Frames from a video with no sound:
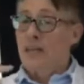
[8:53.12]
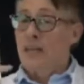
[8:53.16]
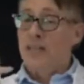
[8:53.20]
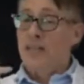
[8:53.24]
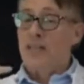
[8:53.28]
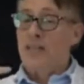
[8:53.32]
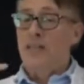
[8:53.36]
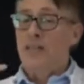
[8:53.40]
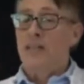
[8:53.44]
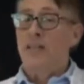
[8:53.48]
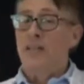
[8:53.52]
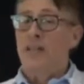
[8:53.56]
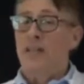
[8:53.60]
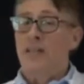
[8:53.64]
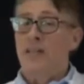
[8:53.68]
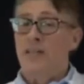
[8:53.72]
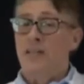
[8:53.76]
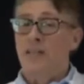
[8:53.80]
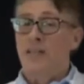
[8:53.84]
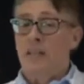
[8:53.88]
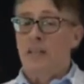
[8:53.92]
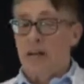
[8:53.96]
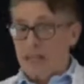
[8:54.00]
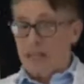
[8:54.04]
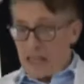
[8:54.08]
in,
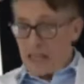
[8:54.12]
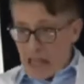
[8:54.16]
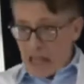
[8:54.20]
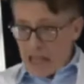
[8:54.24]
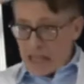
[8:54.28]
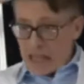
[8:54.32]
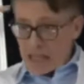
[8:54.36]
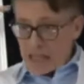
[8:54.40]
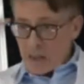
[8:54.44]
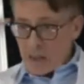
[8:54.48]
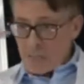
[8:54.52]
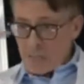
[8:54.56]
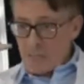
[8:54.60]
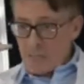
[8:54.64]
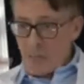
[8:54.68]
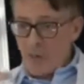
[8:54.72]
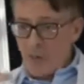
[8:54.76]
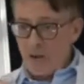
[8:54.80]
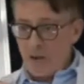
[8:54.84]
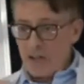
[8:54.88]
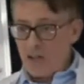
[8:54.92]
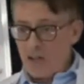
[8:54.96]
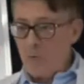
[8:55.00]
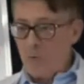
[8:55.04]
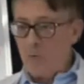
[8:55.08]
at any
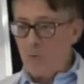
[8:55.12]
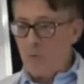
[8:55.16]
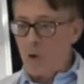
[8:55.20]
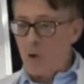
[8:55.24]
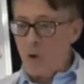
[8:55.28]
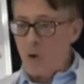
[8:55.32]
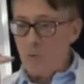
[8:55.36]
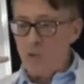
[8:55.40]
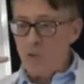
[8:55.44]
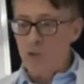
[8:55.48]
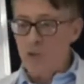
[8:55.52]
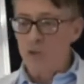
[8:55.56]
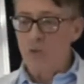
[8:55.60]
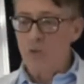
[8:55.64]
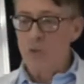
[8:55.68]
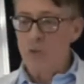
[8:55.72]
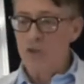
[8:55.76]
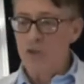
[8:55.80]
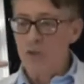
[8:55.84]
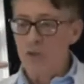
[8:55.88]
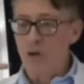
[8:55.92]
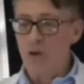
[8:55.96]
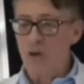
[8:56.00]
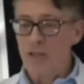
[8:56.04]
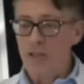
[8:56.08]
point, the moment you
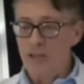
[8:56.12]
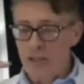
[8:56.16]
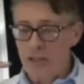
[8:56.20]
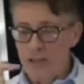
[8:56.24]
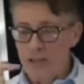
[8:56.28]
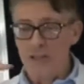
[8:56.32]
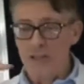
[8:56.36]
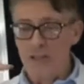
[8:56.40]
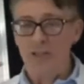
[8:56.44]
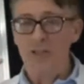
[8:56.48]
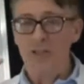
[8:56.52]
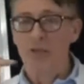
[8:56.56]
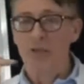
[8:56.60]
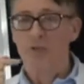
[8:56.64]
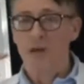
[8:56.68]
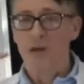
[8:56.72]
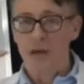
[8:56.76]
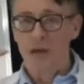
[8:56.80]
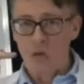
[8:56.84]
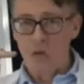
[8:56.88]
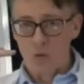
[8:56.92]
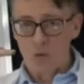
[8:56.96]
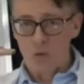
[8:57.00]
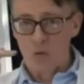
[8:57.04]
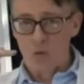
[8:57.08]
join in to
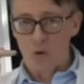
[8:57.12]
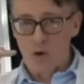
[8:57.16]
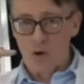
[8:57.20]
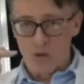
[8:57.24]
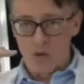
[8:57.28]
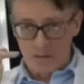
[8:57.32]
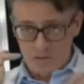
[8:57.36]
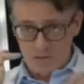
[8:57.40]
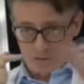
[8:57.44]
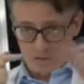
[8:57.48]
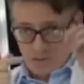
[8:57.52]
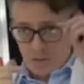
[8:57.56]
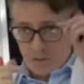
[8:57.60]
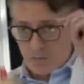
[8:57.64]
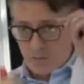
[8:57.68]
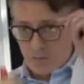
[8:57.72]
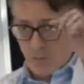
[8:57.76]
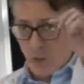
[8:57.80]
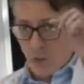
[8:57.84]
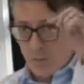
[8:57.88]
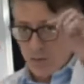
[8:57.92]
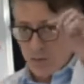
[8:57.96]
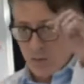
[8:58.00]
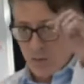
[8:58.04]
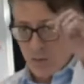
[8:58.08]
Crowd One, the
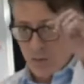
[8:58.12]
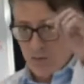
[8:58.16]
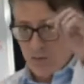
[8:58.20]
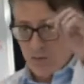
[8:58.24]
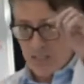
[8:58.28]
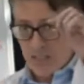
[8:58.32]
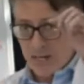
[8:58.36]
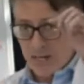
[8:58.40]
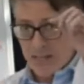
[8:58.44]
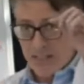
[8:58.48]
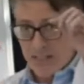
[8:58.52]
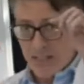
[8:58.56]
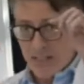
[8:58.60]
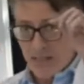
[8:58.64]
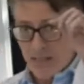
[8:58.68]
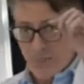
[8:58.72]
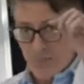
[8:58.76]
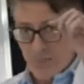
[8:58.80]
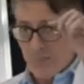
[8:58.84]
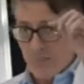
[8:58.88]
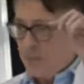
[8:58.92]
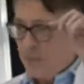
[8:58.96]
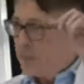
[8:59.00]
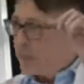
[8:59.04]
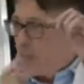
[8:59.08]
moment you sign
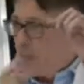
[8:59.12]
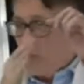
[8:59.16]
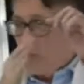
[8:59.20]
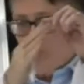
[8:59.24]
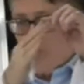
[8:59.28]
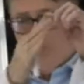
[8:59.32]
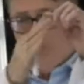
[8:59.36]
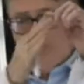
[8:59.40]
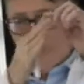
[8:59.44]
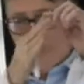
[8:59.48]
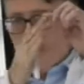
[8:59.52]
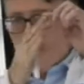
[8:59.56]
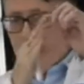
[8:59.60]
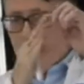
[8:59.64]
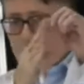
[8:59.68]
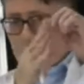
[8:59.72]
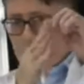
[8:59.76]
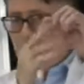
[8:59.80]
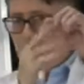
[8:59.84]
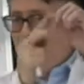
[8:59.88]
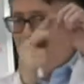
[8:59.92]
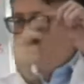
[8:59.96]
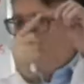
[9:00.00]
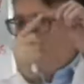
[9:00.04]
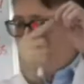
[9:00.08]
in, within
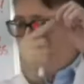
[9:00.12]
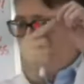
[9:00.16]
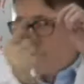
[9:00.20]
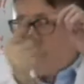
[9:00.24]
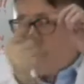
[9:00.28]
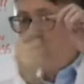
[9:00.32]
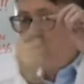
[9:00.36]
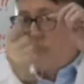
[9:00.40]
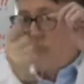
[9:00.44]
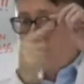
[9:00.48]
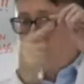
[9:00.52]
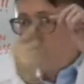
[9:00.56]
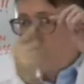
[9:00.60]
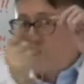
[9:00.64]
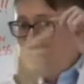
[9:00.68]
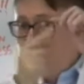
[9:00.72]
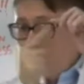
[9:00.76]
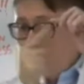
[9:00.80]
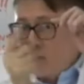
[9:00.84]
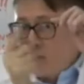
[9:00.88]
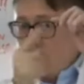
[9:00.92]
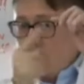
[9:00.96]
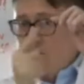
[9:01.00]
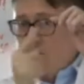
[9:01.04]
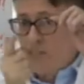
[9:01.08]
minutes, remember, there's
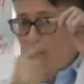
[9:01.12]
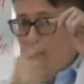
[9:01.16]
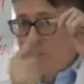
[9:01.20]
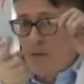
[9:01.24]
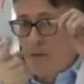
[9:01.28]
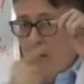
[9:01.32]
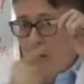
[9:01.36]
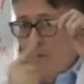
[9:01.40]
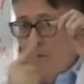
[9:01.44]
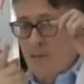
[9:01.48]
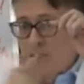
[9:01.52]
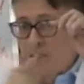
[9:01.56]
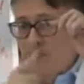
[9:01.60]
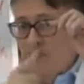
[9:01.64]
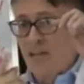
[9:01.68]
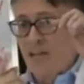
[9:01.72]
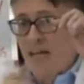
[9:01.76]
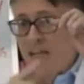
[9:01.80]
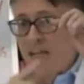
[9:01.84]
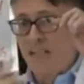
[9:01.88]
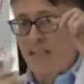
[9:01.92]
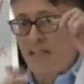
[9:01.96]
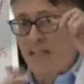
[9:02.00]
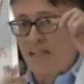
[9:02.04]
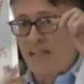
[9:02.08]
dozens of people
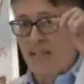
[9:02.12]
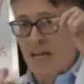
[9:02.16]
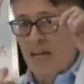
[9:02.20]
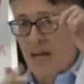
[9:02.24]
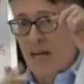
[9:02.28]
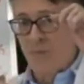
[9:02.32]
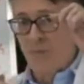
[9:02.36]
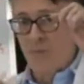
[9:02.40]
signing in